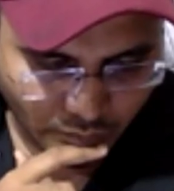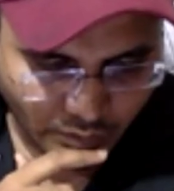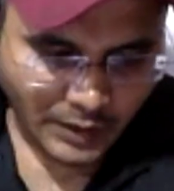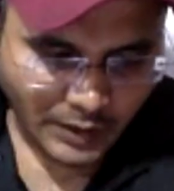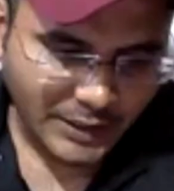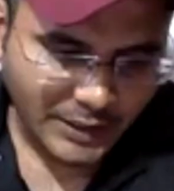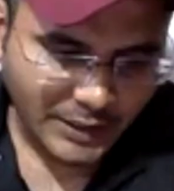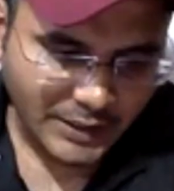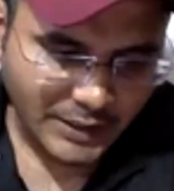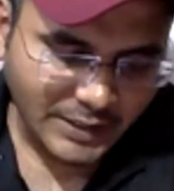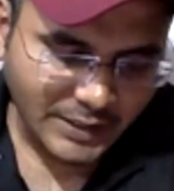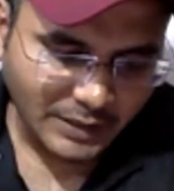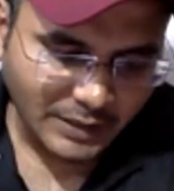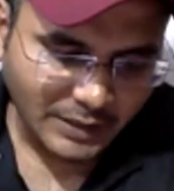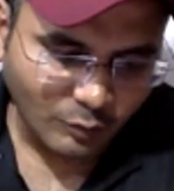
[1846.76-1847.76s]
Next is chemical
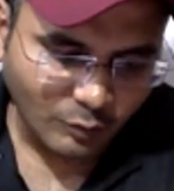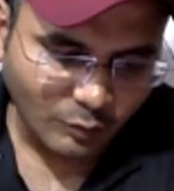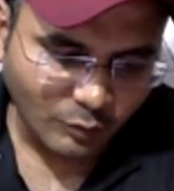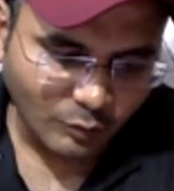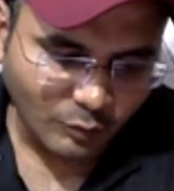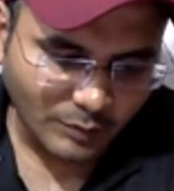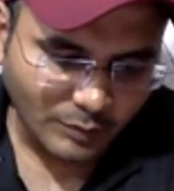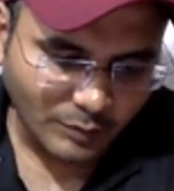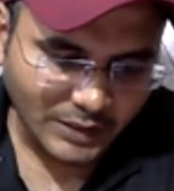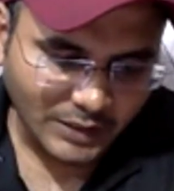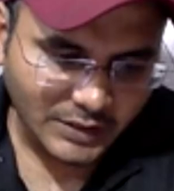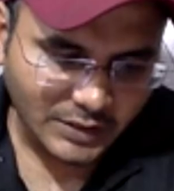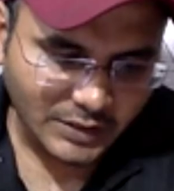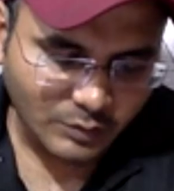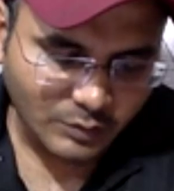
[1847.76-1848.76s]
and biochemical changes in
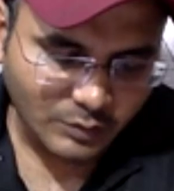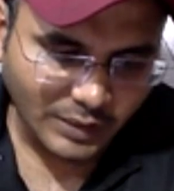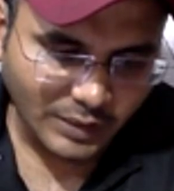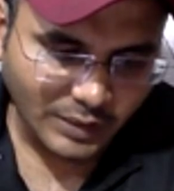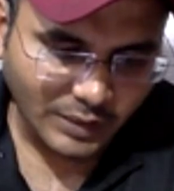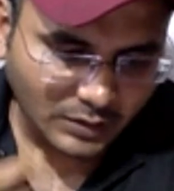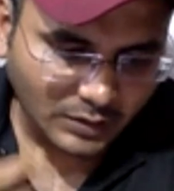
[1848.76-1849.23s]
food technology.